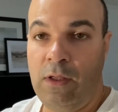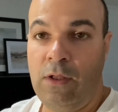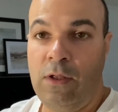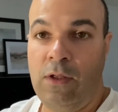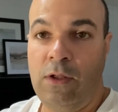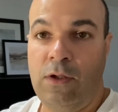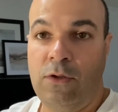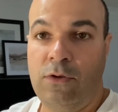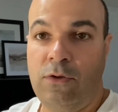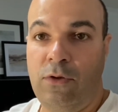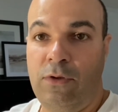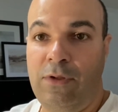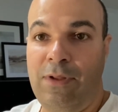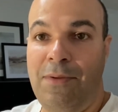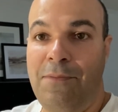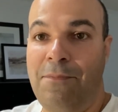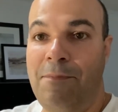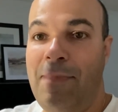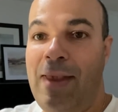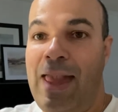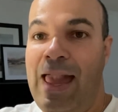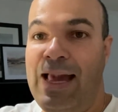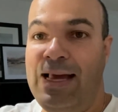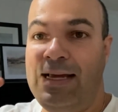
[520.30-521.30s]
So the
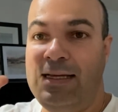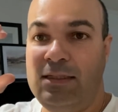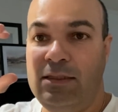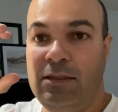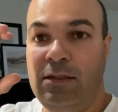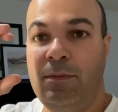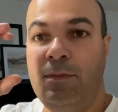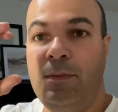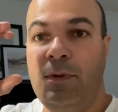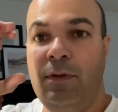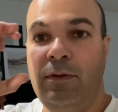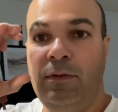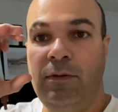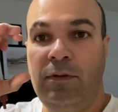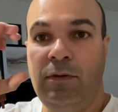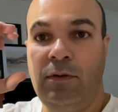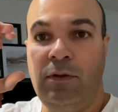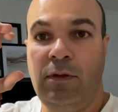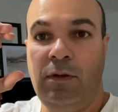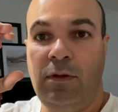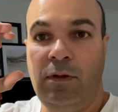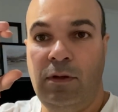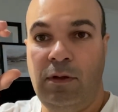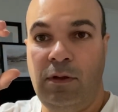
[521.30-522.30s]
maximum
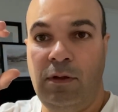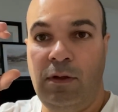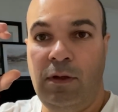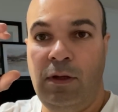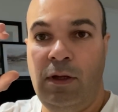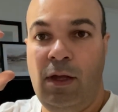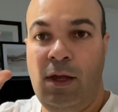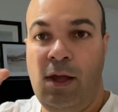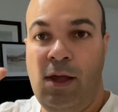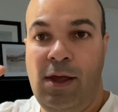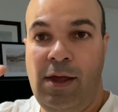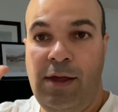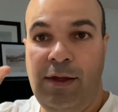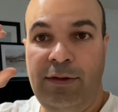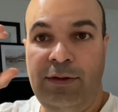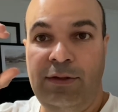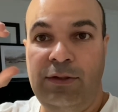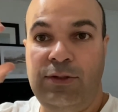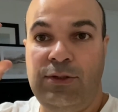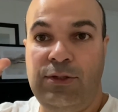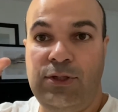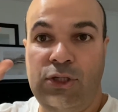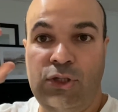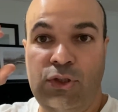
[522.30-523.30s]

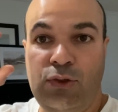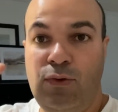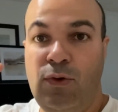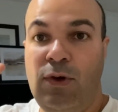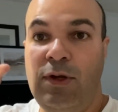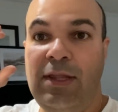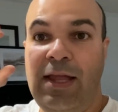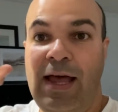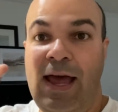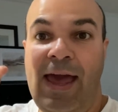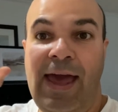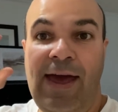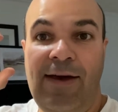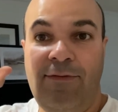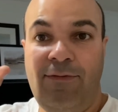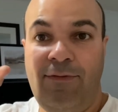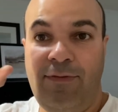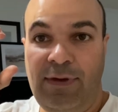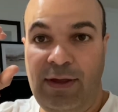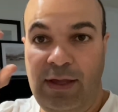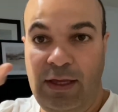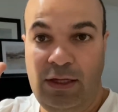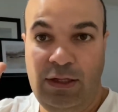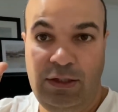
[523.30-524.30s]
is 2.5
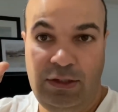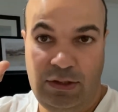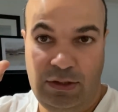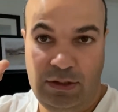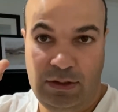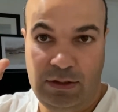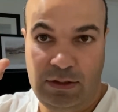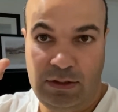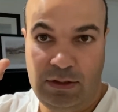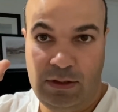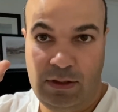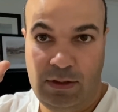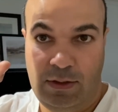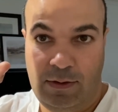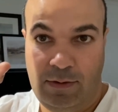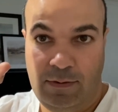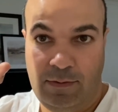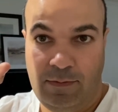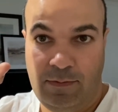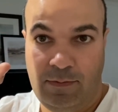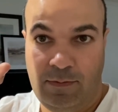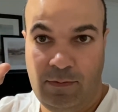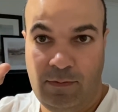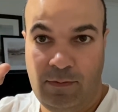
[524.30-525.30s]
inches
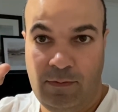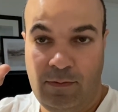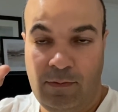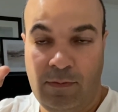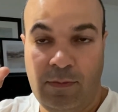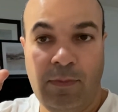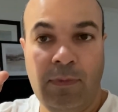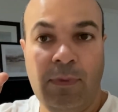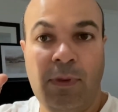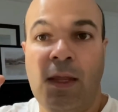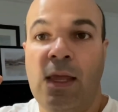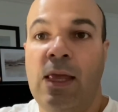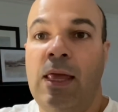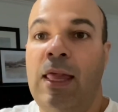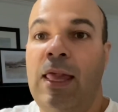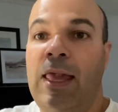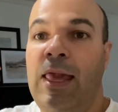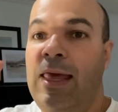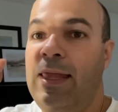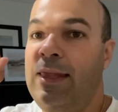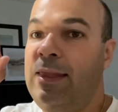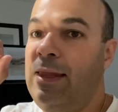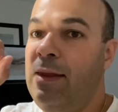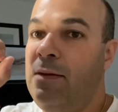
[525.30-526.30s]

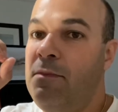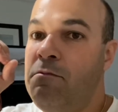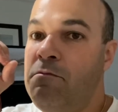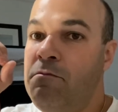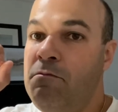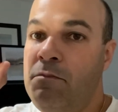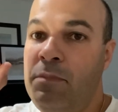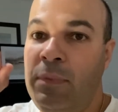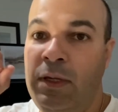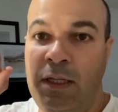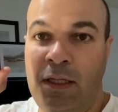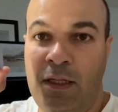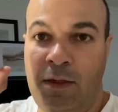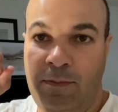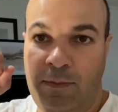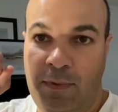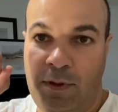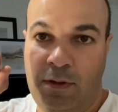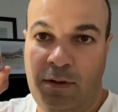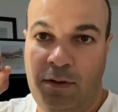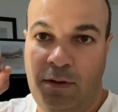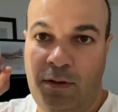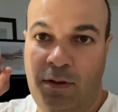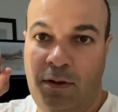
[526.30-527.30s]
and the
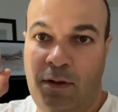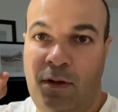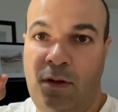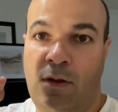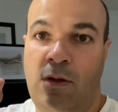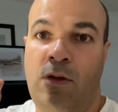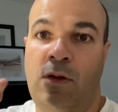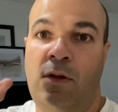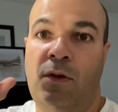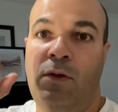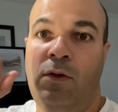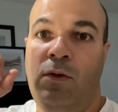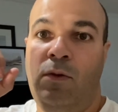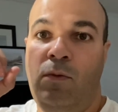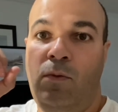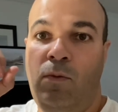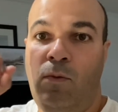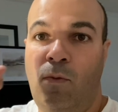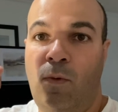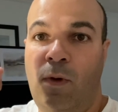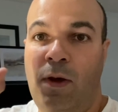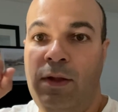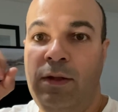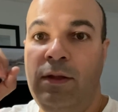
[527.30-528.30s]
minimum
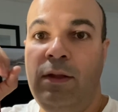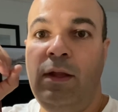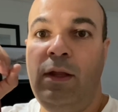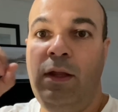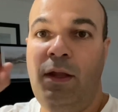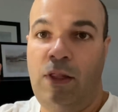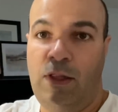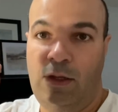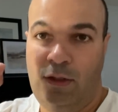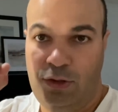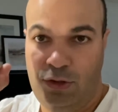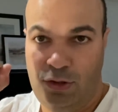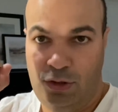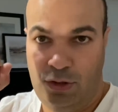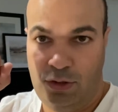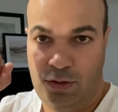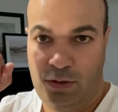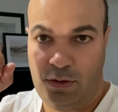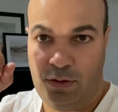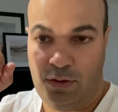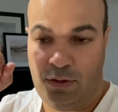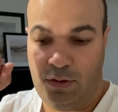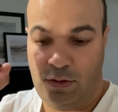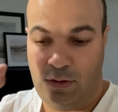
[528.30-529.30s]
1 inch.
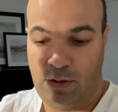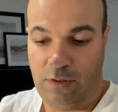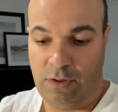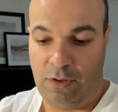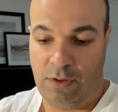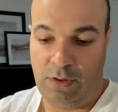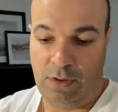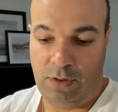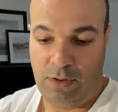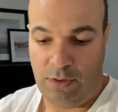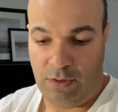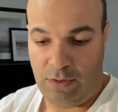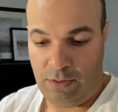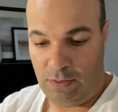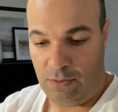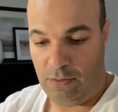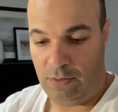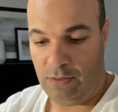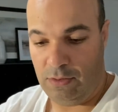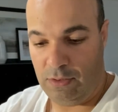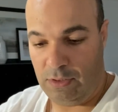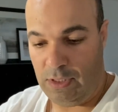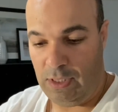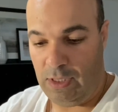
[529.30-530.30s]

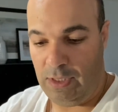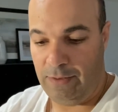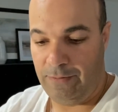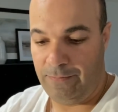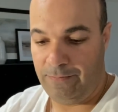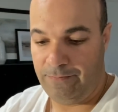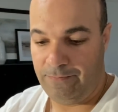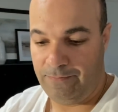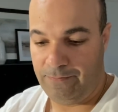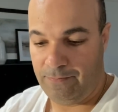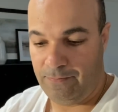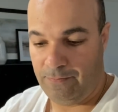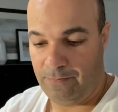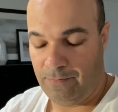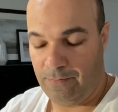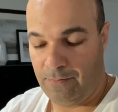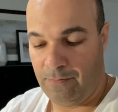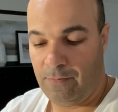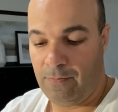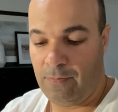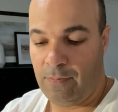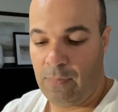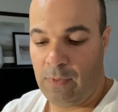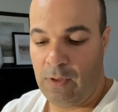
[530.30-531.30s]
Okay.
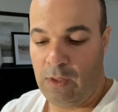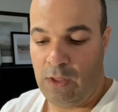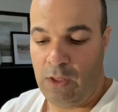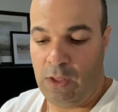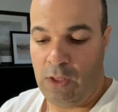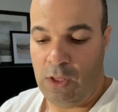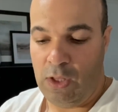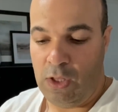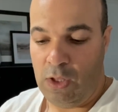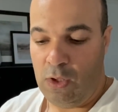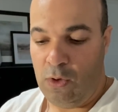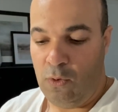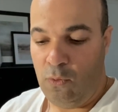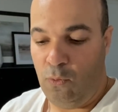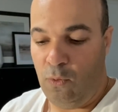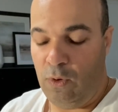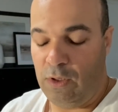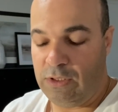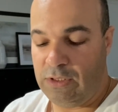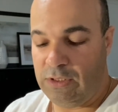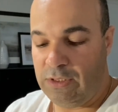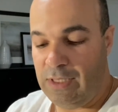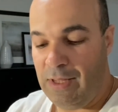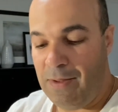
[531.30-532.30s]

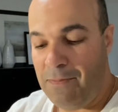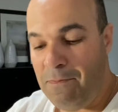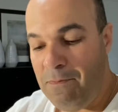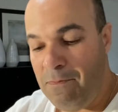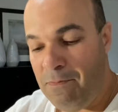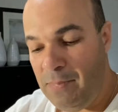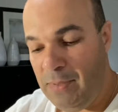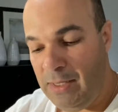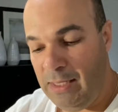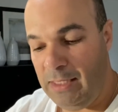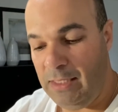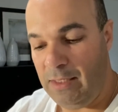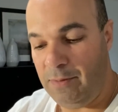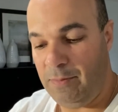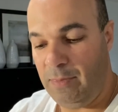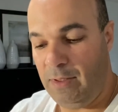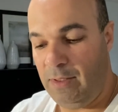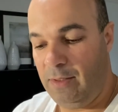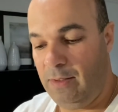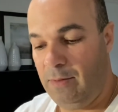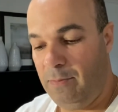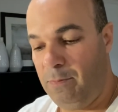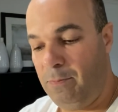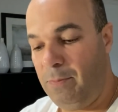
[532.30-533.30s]
What's the
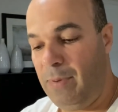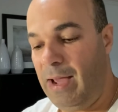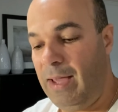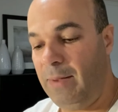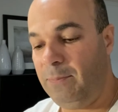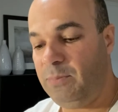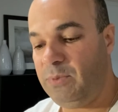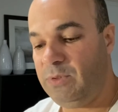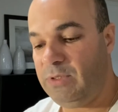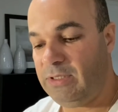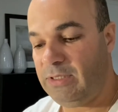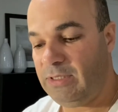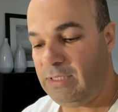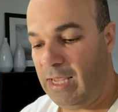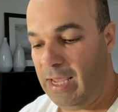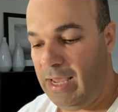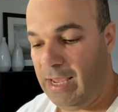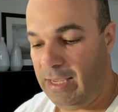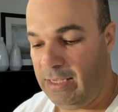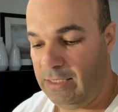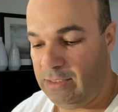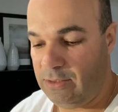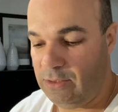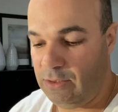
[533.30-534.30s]
minimum pipe
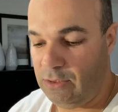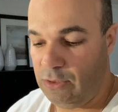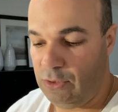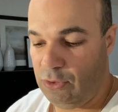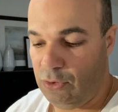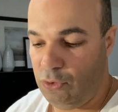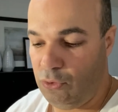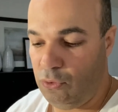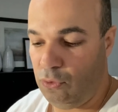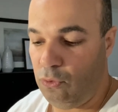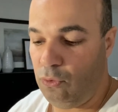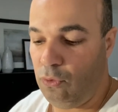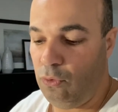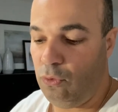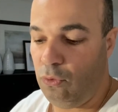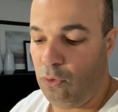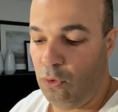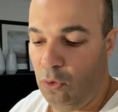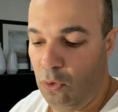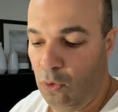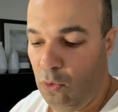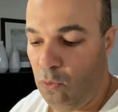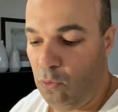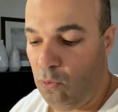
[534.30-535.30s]
size to
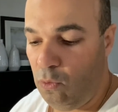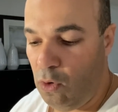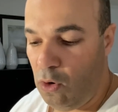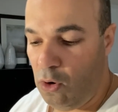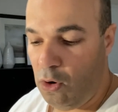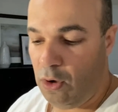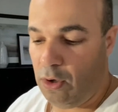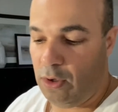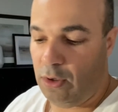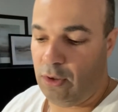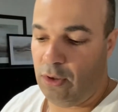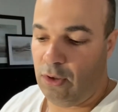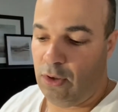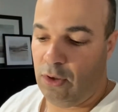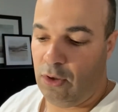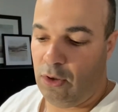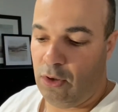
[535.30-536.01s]
low water?